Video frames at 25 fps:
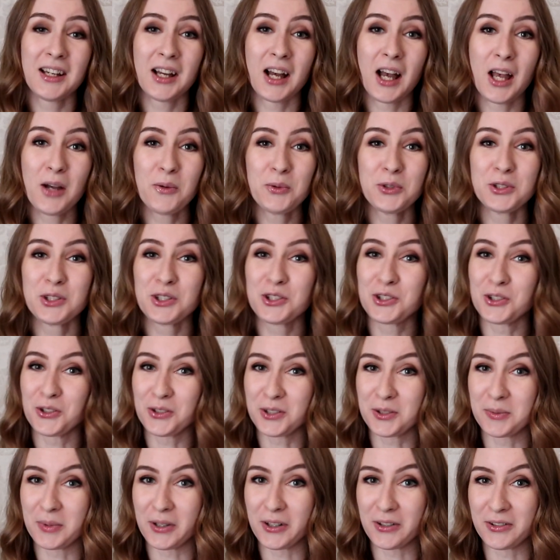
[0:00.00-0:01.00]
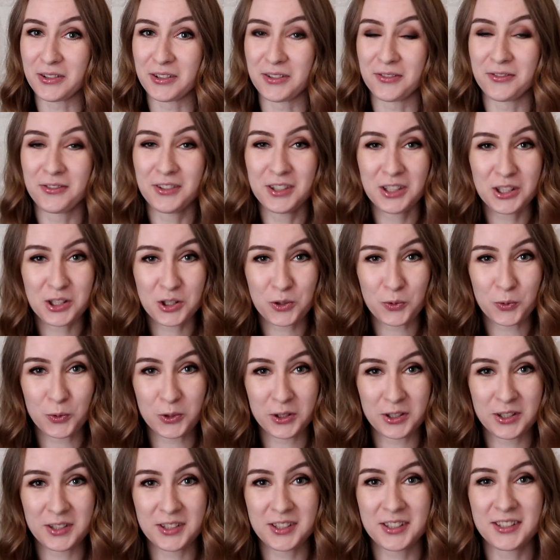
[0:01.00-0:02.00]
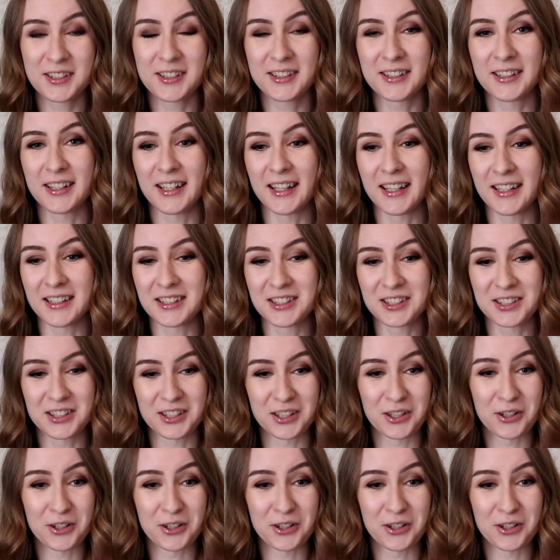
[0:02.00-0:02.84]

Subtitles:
I want to talk about the Finnish words that